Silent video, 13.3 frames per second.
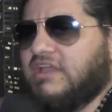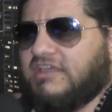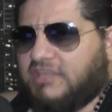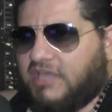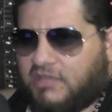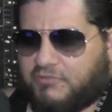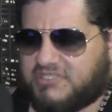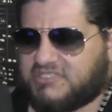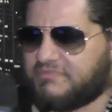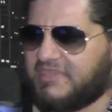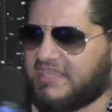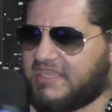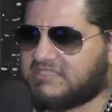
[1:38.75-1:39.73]
Reason
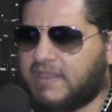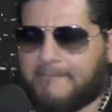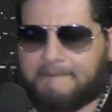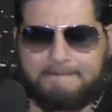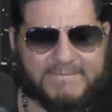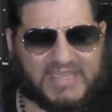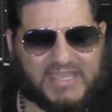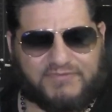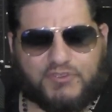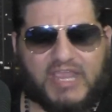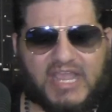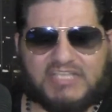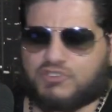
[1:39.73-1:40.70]
being is, if you
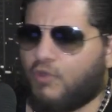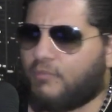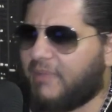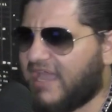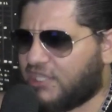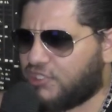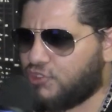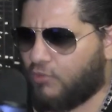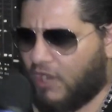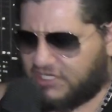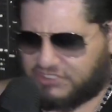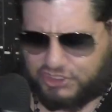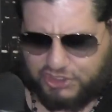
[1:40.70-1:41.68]
guys go back and you
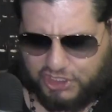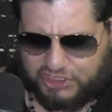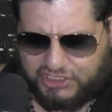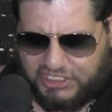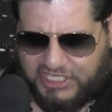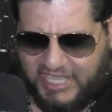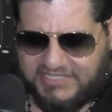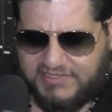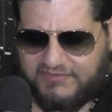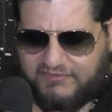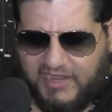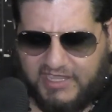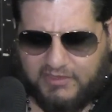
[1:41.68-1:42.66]
watch the Justin Gaethje
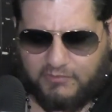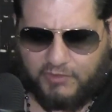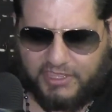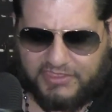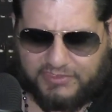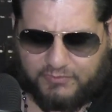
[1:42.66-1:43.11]
fight with